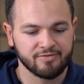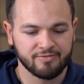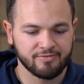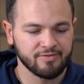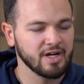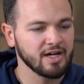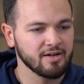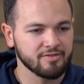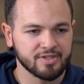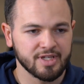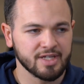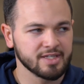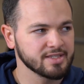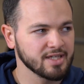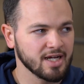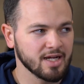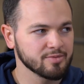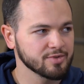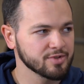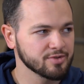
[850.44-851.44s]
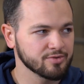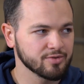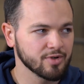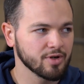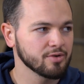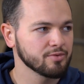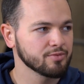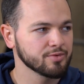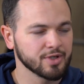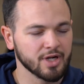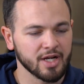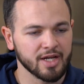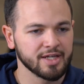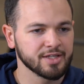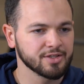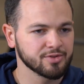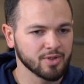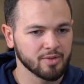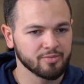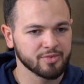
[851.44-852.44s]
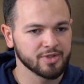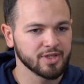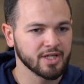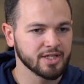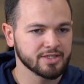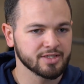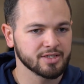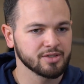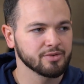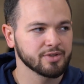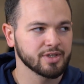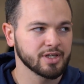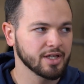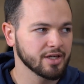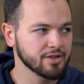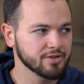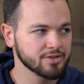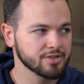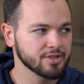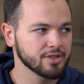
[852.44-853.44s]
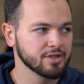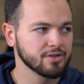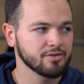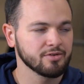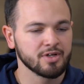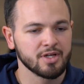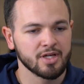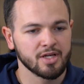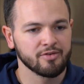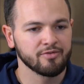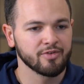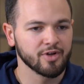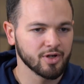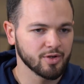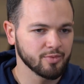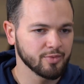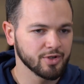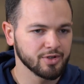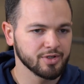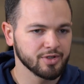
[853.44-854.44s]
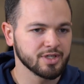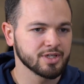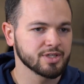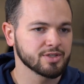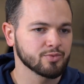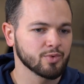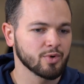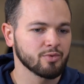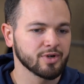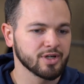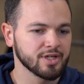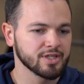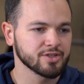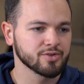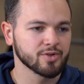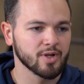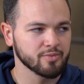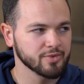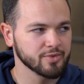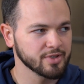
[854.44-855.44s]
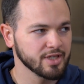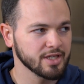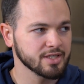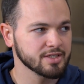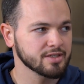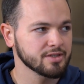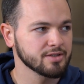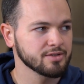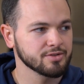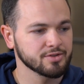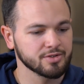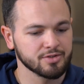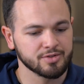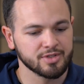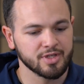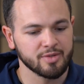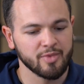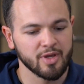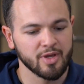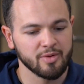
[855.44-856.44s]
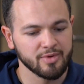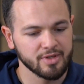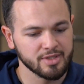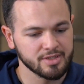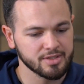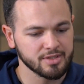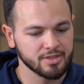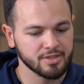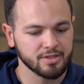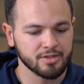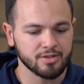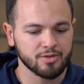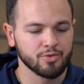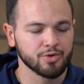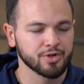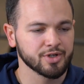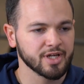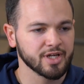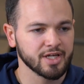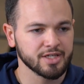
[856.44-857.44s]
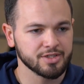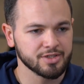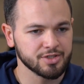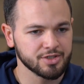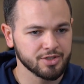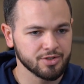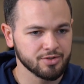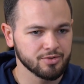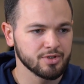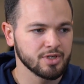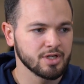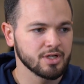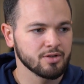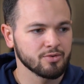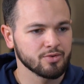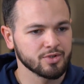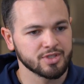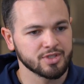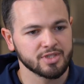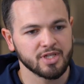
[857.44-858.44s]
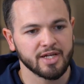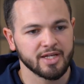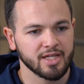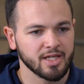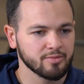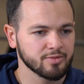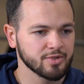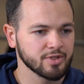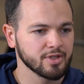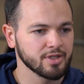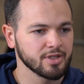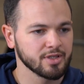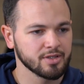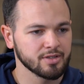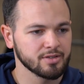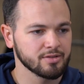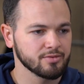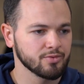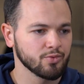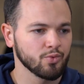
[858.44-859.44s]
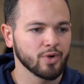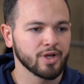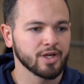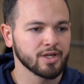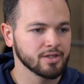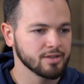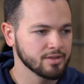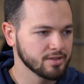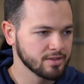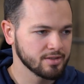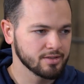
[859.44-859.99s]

5-10 times in a row. You're not interrupting that skill with any other skill. Variability is where we're interrupting that skill. So say maybe it's a corner catch and shoot, we're sliding up to the wing,